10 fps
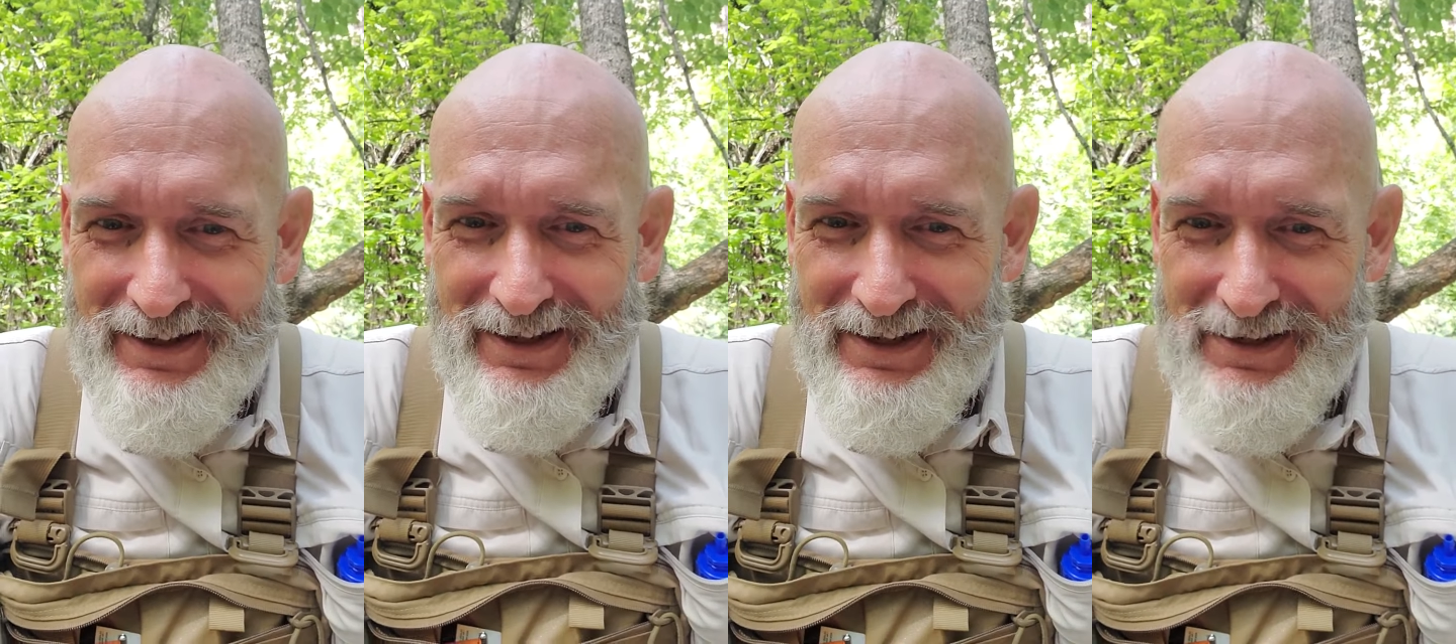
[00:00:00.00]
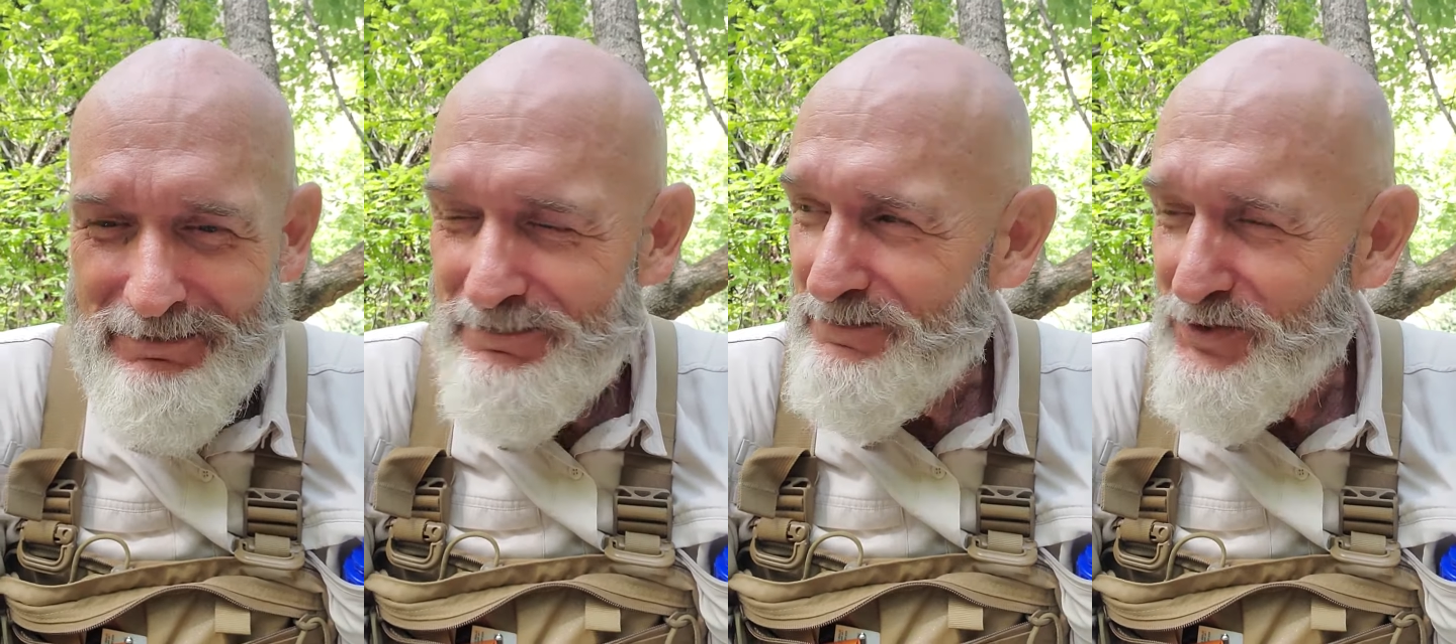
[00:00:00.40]

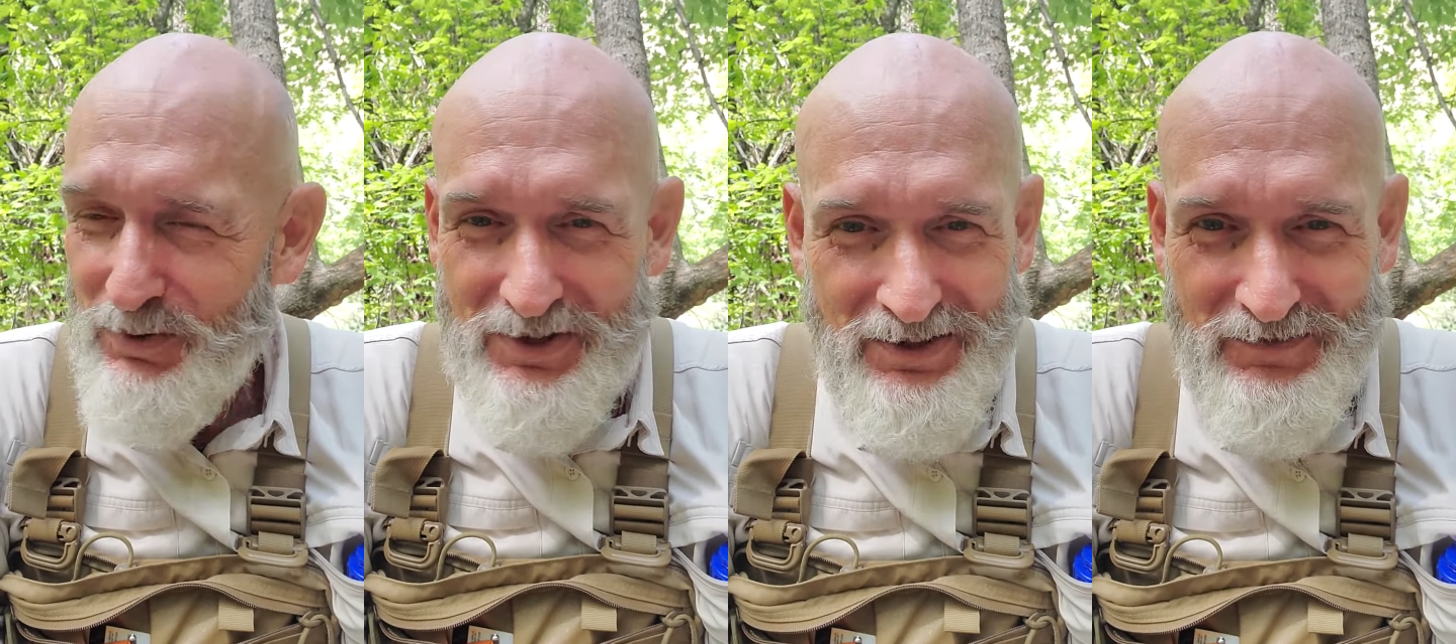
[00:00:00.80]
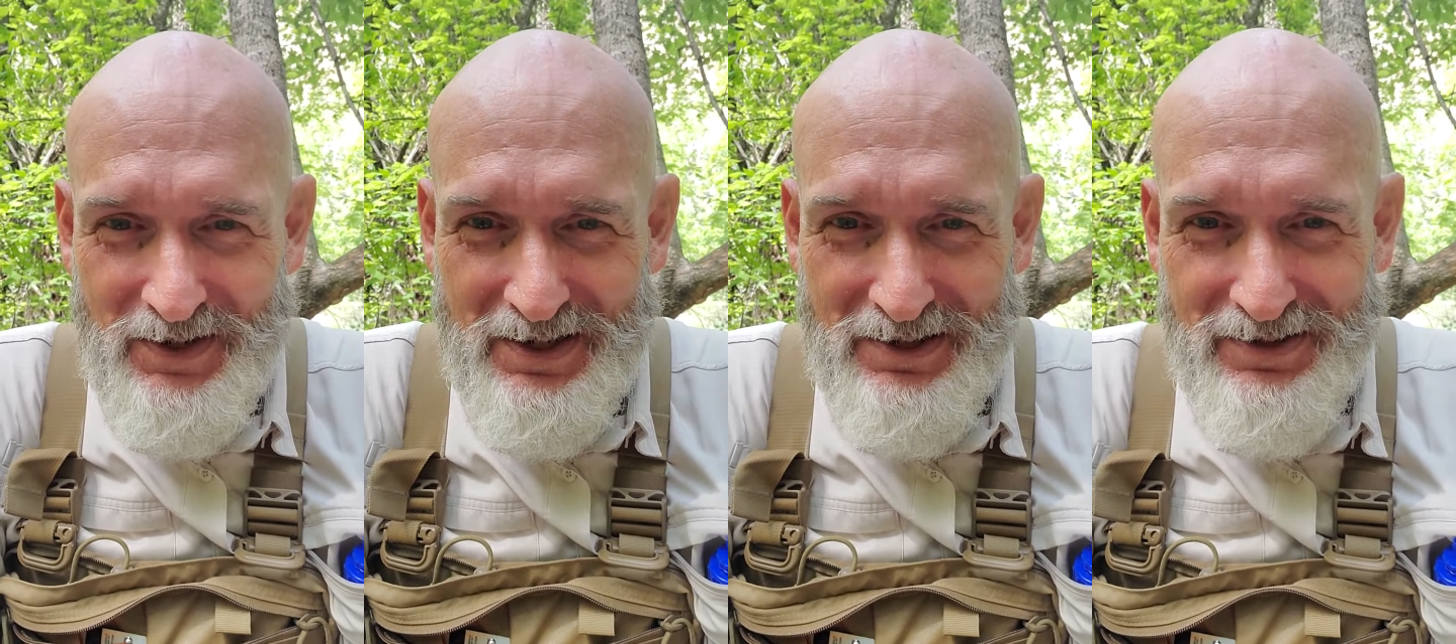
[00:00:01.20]
So we just
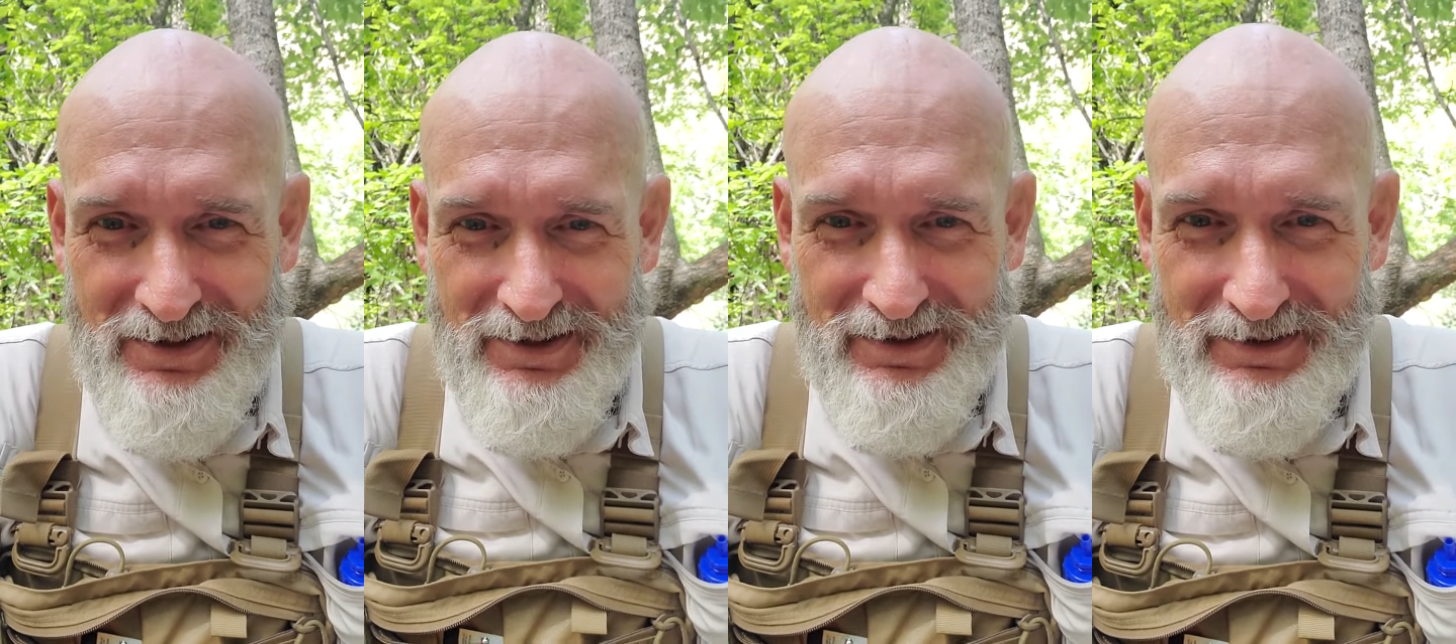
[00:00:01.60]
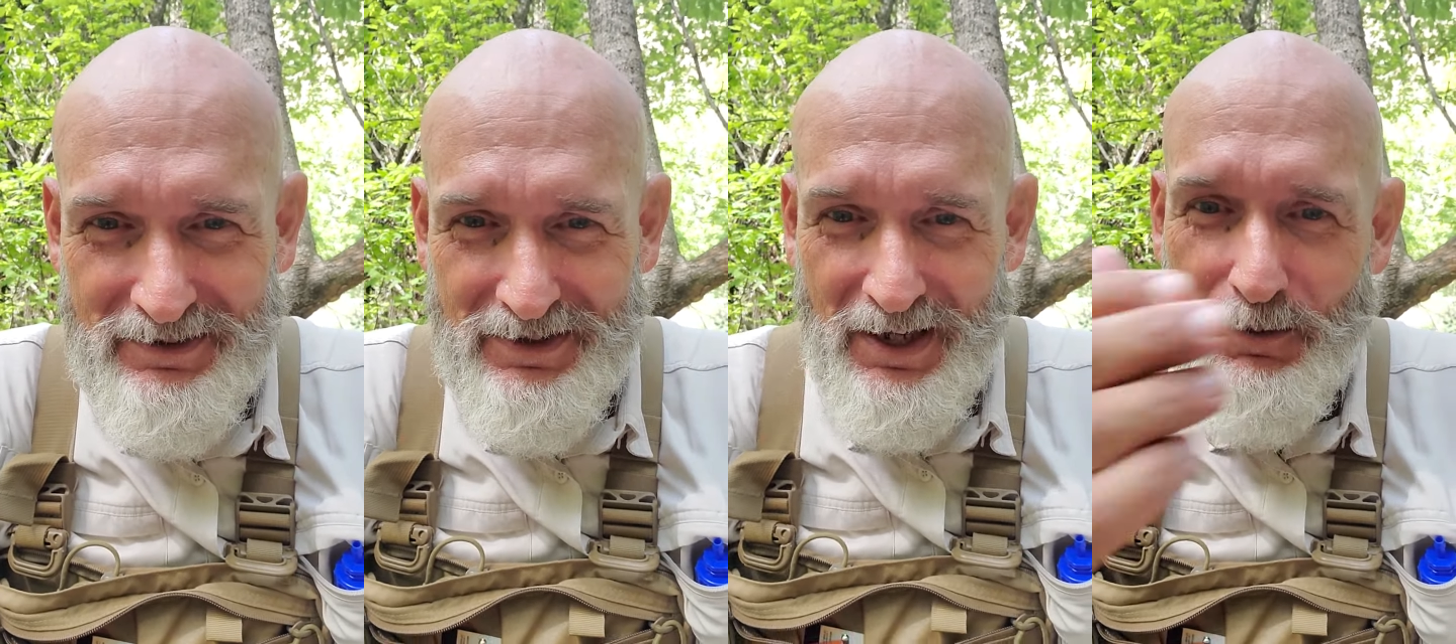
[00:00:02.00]
finished
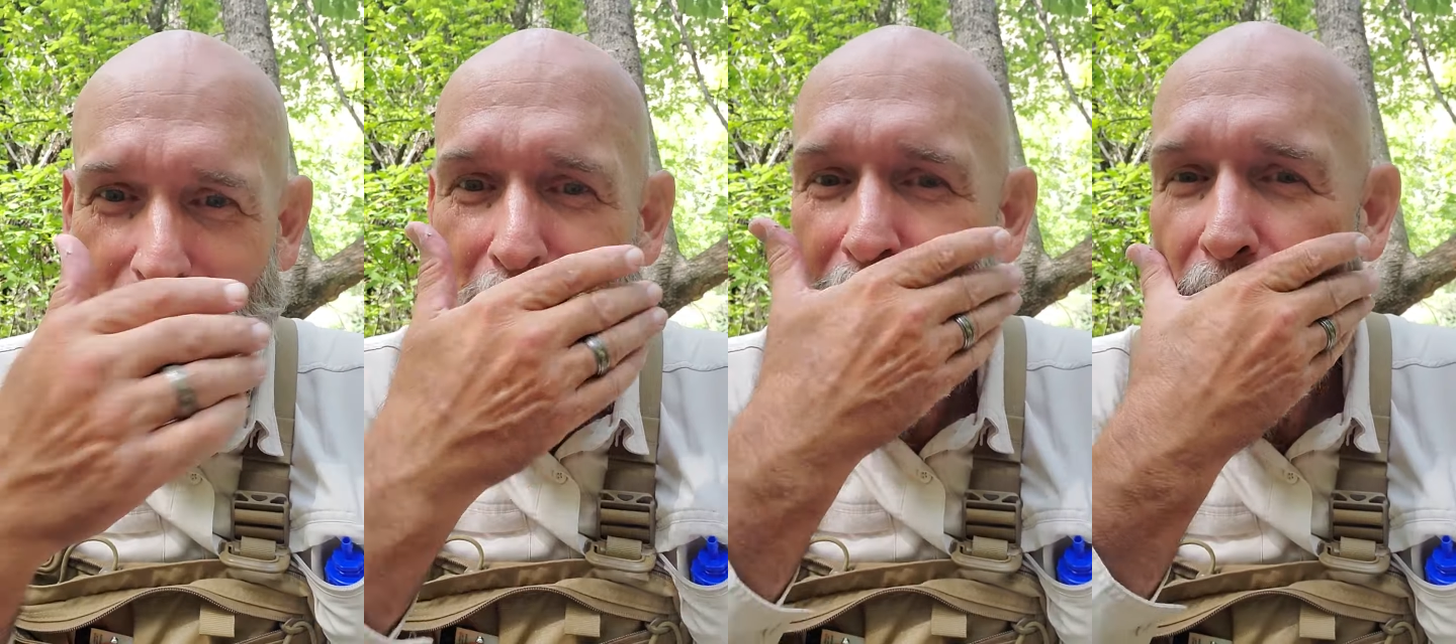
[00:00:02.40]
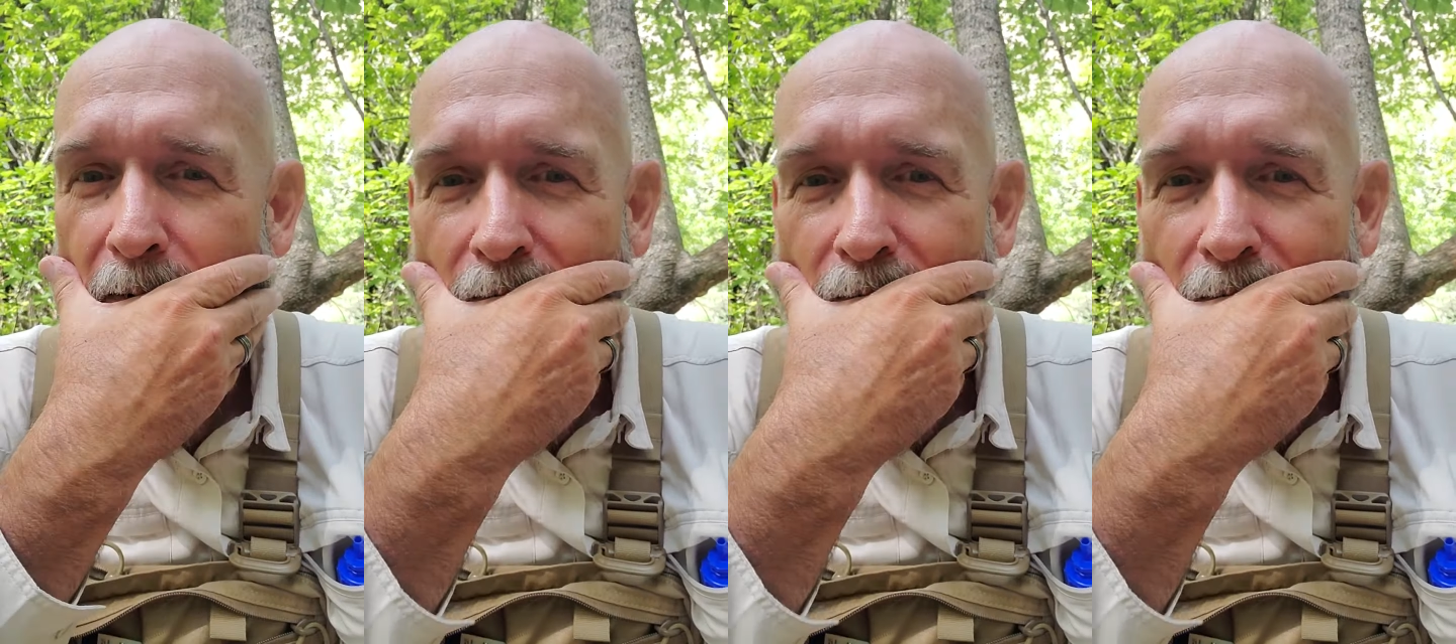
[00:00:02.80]
day one.